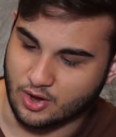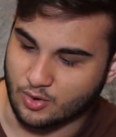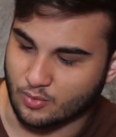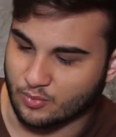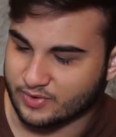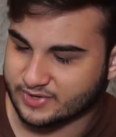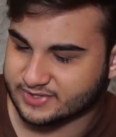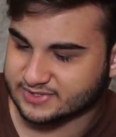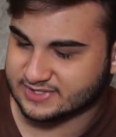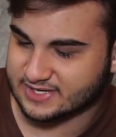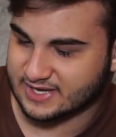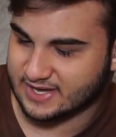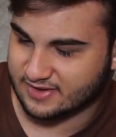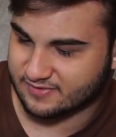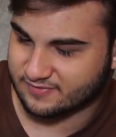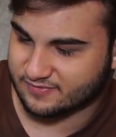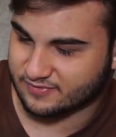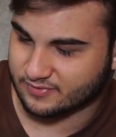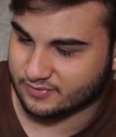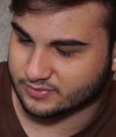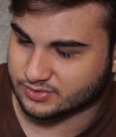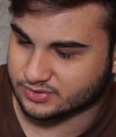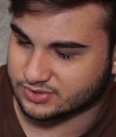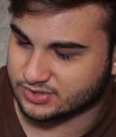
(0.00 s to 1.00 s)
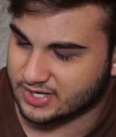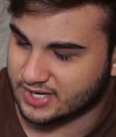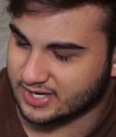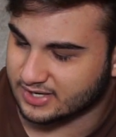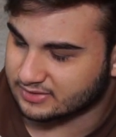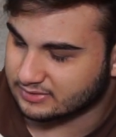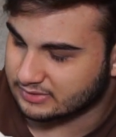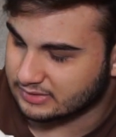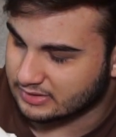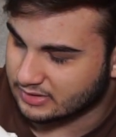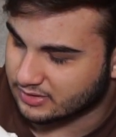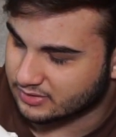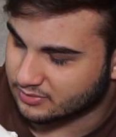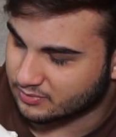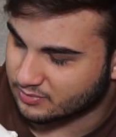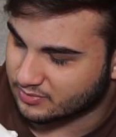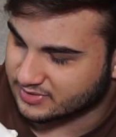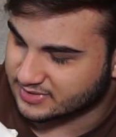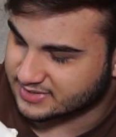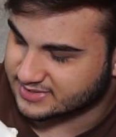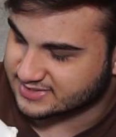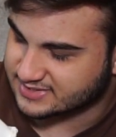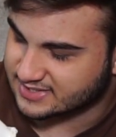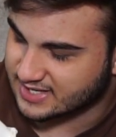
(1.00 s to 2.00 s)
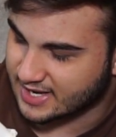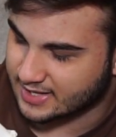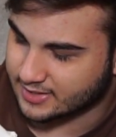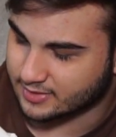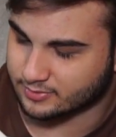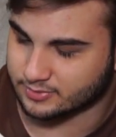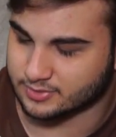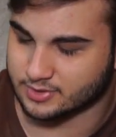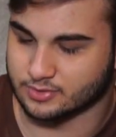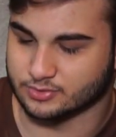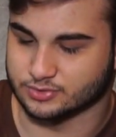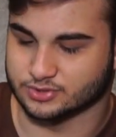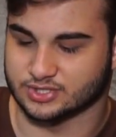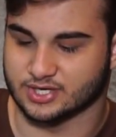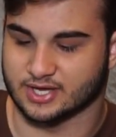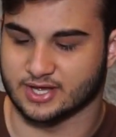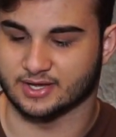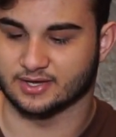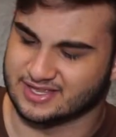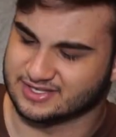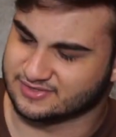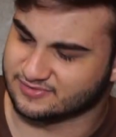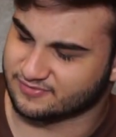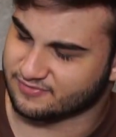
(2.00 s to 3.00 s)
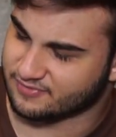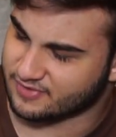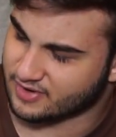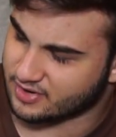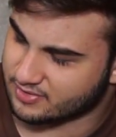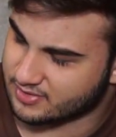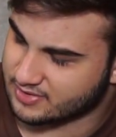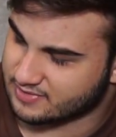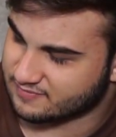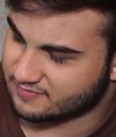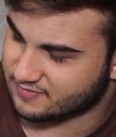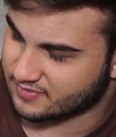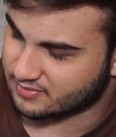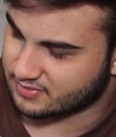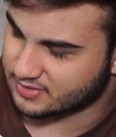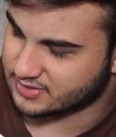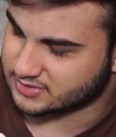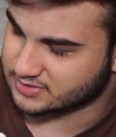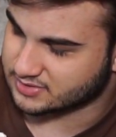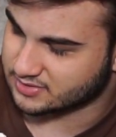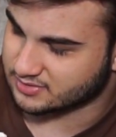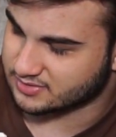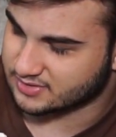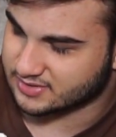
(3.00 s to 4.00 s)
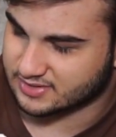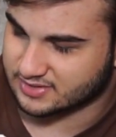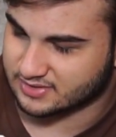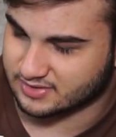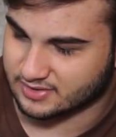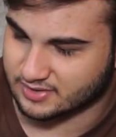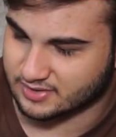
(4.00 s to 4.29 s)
One's a headphone jack, the other one is an I don't know jack. It's very, very dirty in